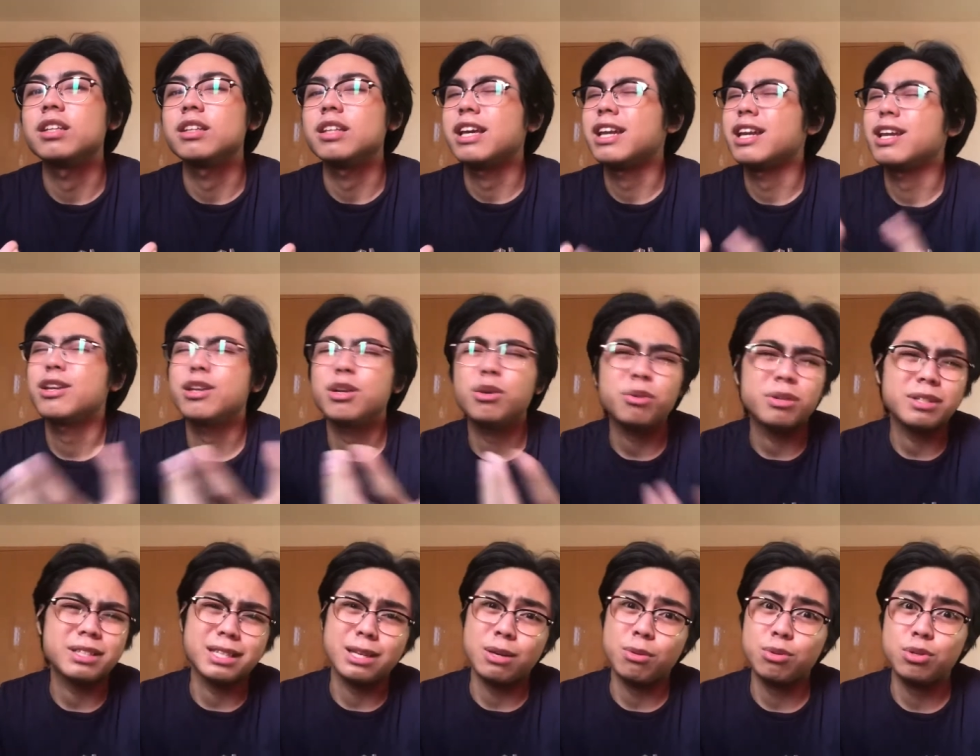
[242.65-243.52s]
And I know it
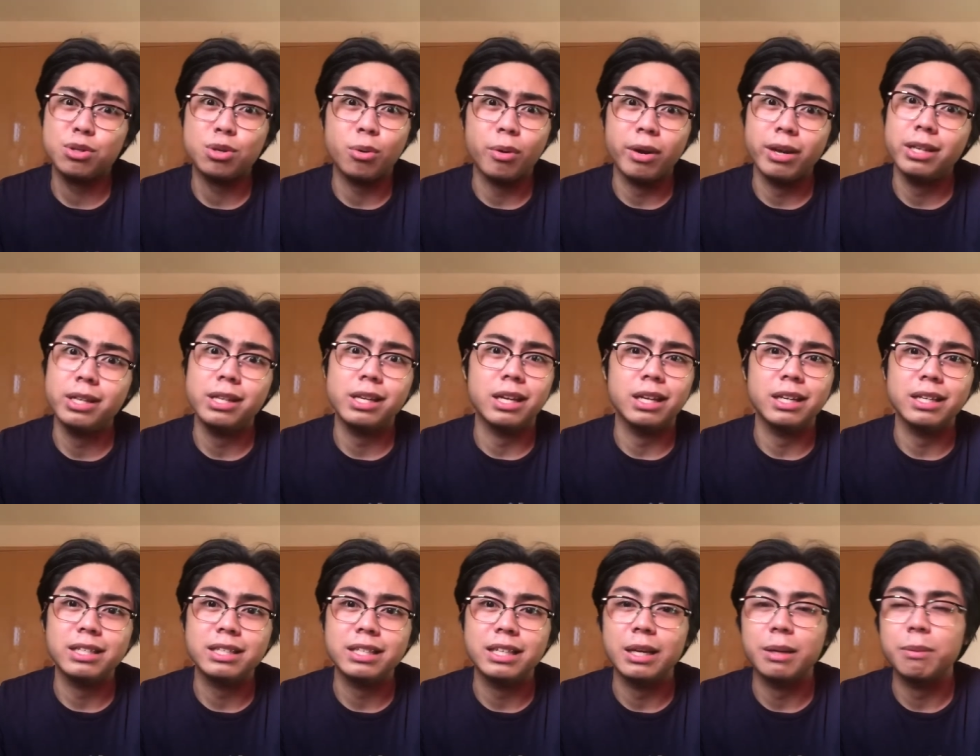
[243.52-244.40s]
sounds so
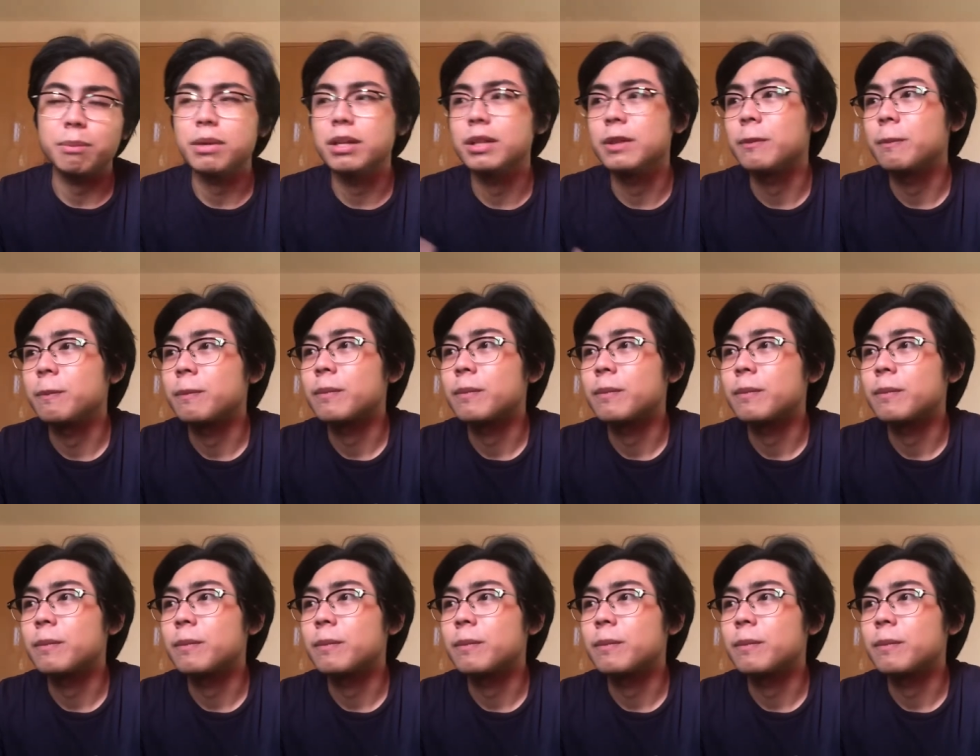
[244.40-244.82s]
idealistic, but